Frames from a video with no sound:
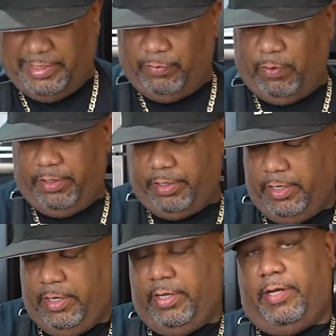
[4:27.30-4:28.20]
that work.
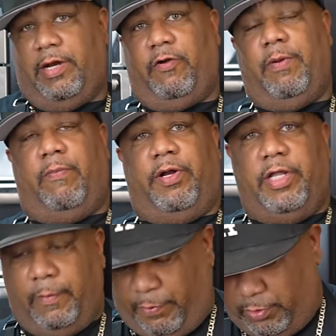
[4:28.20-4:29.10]
Now remember,
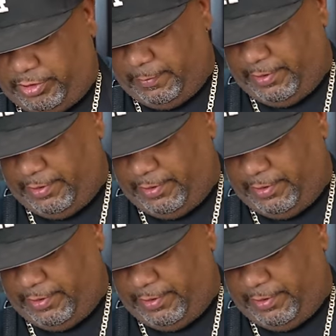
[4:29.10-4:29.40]
another pro tip